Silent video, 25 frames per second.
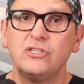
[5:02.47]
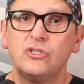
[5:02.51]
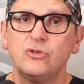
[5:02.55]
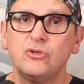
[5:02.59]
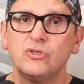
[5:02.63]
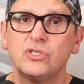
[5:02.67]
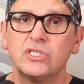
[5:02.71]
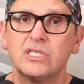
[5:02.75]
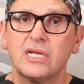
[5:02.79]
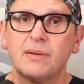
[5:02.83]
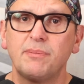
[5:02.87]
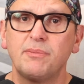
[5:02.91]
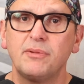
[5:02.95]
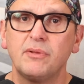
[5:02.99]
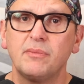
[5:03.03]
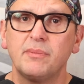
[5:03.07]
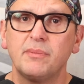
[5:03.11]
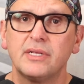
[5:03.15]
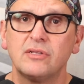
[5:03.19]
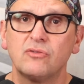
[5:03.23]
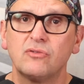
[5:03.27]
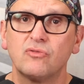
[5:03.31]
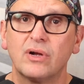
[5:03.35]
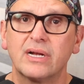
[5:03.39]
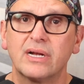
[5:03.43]
two
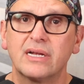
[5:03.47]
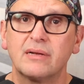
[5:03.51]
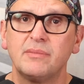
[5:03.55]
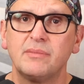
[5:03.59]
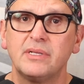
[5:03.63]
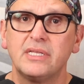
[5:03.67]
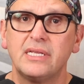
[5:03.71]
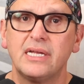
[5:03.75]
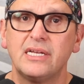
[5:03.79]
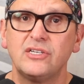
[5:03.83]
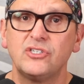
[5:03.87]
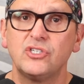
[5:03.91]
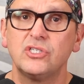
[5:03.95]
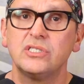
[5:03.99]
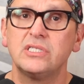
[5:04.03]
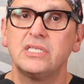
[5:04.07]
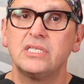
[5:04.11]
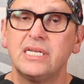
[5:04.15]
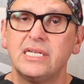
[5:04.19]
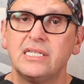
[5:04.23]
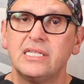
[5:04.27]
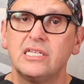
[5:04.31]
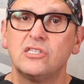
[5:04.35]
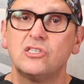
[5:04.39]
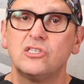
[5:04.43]
supplement recommendations
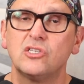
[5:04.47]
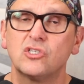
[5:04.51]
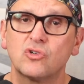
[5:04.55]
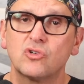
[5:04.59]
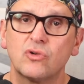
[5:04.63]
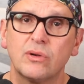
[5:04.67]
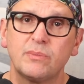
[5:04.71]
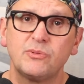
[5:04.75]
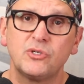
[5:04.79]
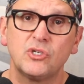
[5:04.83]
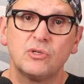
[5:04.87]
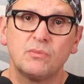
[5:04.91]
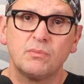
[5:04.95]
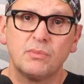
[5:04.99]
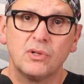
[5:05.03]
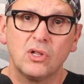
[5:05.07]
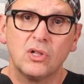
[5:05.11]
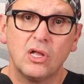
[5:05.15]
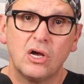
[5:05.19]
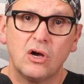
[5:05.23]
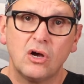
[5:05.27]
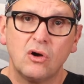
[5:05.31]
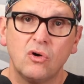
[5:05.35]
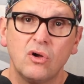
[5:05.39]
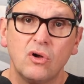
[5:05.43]
in the description
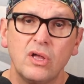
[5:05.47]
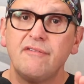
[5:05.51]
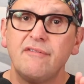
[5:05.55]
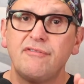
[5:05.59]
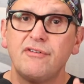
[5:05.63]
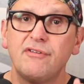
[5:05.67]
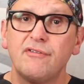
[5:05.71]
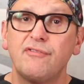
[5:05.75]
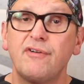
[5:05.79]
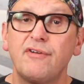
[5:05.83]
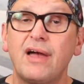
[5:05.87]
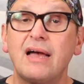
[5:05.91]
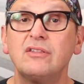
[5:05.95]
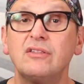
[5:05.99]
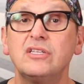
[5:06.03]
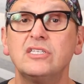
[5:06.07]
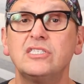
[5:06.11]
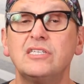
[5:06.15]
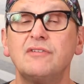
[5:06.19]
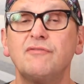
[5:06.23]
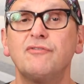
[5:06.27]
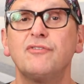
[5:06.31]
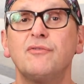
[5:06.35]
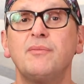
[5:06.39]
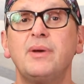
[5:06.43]
below. If you found
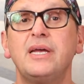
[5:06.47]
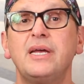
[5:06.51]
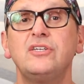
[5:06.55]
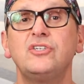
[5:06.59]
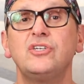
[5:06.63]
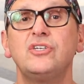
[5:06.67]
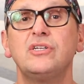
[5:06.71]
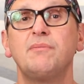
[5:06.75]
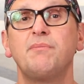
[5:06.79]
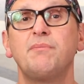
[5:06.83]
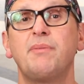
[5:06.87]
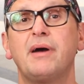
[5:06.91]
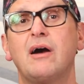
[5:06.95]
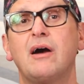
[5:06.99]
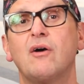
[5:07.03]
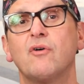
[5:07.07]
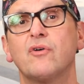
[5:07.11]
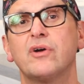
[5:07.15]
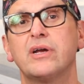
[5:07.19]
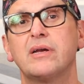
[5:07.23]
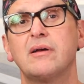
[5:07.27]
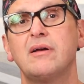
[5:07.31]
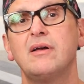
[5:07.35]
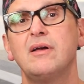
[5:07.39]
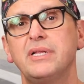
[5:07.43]
this information
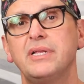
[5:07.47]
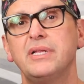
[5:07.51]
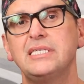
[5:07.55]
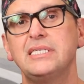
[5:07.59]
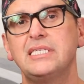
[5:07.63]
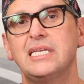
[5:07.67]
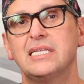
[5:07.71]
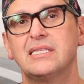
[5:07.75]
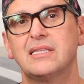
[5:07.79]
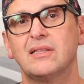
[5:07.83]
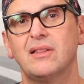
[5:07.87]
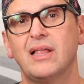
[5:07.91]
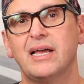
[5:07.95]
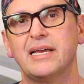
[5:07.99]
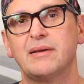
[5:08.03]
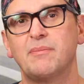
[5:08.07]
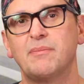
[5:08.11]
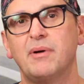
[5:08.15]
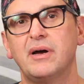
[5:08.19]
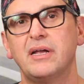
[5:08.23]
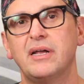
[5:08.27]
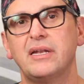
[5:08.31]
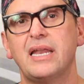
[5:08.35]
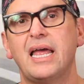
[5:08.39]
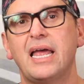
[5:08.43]
empowering, please hit the like
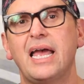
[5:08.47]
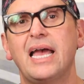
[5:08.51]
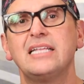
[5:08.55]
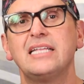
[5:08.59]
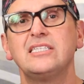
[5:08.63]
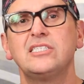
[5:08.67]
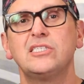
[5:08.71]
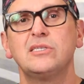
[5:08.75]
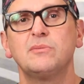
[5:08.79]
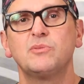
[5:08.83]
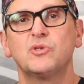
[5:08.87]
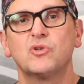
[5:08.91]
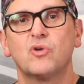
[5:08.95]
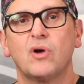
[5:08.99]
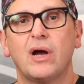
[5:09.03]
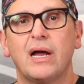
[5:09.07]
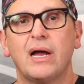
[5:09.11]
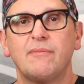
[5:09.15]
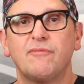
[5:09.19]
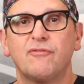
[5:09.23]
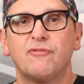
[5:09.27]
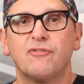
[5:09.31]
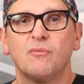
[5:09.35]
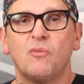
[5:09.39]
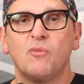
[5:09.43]
button and
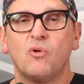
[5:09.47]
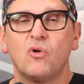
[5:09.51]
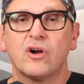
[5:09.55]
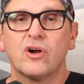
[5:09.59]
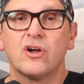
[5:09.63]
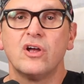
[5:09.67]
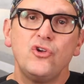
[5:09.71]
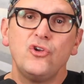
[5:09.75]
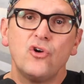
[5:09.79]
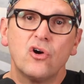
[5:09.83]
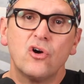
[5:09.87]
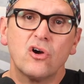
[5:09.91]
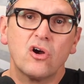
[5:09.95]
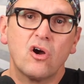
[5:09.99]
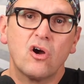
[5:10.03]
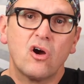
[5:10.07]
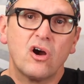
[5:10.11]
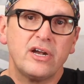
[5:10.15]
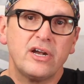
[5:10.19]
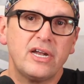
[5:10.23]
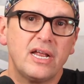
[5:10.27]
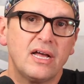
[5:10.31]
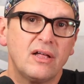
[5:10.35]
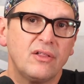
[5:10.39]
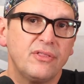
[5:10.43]
subscribe for more. Your
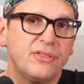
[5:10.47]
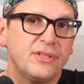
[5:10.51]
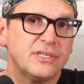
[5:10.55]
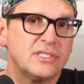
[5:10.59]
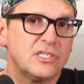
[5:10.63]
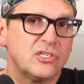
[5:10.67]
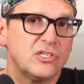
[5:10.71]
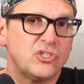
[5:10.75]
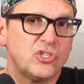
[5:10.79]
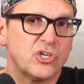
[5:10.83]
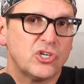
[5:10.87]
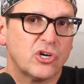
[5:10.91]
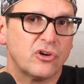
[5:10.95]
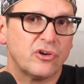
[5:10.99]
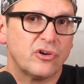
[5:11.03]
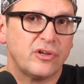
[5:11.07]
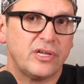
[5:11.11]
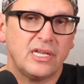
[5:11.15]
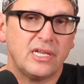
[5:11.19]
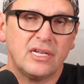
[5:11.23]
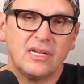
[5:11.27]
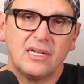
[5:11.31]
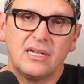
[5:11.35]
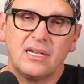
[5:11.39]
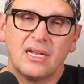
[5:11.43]
heart health is a
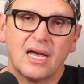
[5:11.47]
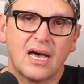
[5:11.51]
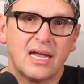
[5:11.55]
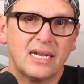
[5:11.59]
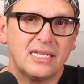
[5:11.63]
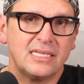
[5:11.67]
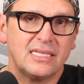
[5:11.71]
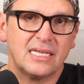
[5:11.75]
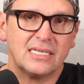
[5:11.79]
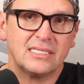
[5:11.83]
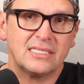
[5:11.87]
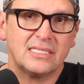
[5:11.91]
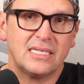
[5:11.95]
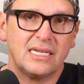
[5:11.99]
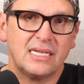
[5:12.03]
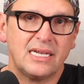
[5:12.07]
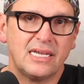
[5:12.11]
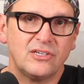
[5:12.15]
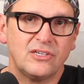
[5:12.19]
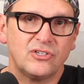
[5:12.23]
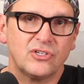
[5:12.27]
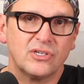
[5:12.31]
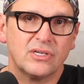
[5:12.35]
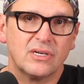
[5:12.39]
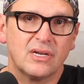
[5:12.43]
journey, not a
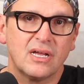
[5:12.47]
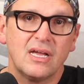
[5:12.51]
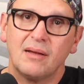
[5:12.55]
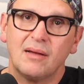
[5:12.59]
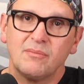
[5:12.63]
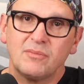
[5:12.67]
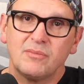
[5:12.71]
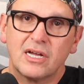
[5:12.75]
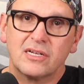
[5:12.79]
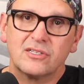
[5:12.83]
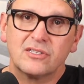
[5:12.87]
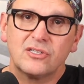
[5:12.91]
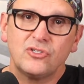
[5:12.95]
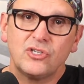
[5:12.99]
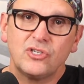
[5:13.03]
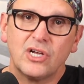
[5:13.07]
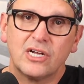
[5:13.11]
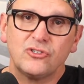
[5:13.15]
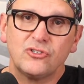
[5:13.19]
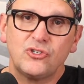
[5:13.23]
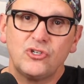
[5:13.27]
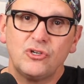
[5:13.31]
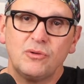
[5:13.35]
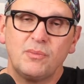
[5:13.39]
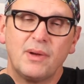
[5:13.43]
destination. I'm Doctor
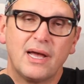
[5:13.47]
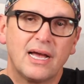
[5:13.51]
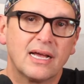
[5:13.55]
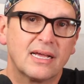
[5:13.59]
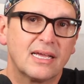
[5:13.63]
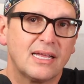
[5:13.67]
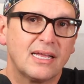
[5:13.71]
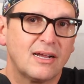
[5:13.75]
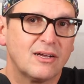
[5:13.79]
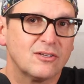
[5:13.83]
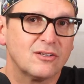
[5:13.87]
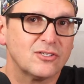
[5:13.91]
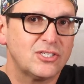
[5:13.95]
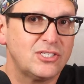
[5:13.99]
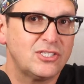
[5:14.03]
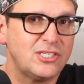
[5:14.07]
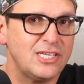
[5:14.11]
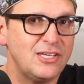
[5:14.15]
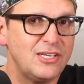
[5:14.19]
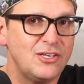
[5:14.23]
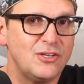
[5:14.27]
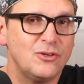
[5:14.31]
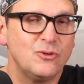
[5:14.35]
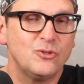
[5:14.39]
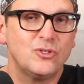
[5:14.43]
John Chuback, and I'll see
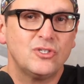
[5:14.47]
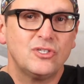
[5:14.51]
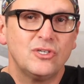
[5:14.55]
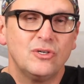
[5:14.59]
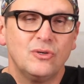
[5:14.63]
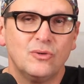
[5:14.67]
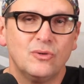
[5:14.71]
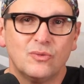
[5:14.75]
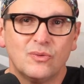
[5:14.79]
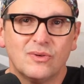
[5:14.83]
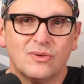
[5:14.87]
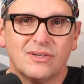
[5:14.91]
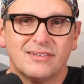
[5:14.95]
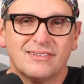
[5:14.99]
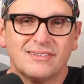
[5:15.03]
you soon.